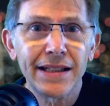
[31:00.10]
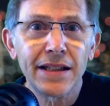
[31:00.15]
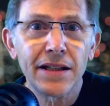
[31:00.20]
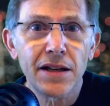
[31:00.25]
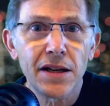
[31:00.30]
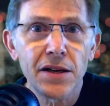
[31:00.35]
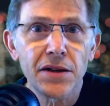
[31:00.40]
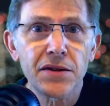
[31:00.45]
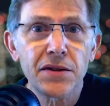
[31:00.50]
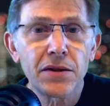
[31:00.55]

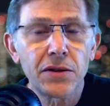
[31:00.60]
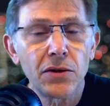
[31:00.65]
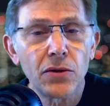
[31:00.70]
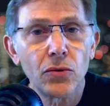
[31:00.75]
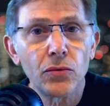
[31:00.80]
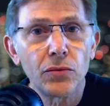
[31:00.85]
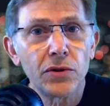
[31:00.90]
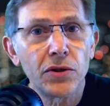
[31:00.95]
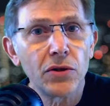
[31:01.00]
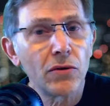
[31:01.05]
is
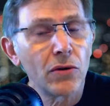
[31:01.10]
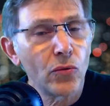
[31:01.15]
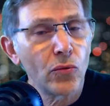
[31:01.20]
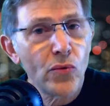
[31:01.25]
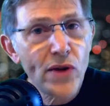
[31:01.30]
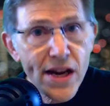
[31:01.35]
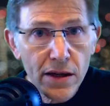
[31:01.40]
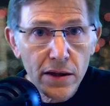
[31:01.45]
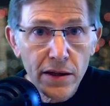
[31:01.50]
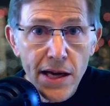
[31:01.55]
to do it
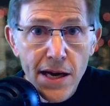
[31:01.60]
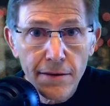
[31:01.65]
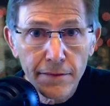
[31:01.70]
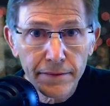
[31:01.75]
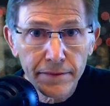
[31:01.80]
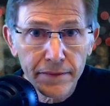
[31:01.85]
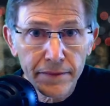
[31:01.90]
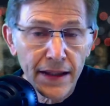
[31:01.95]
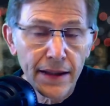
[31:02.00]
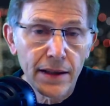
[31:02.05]
weekly
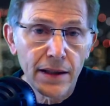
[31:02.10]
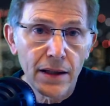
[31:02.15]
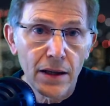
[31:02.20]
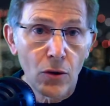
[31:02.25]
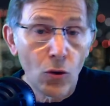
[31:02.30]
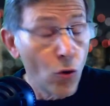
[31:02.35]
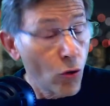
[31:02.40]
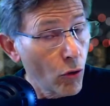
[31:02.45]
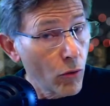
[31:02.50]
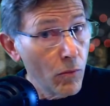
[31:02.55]

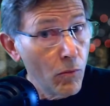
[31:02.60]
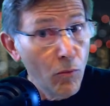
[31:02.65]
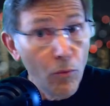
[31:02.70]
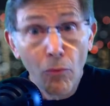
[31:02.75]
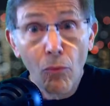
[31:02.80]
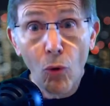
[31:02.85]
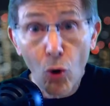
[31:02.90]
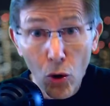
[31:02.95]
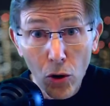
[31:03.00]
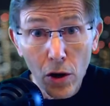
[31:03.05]
or
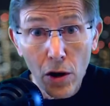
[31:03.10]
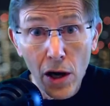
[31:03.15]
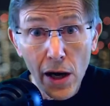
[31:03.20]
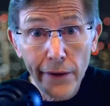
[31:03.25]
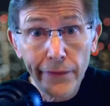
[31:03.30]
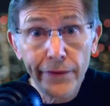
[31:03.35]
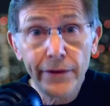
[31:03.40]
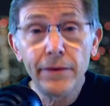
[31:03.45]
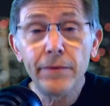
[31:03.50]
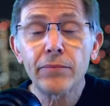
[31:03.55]
more
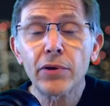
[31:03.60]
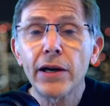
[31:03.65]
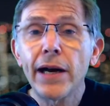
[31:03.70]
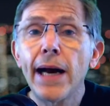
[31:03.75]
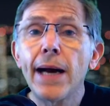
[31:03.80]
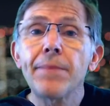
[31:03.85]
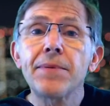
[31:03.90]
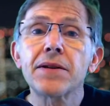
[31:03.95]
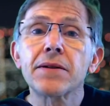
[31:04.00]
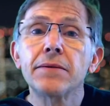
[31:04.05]
often,
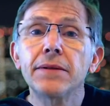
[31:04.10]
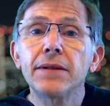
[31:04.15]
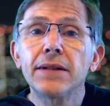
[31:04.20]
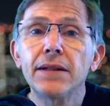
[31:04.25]
perhaps,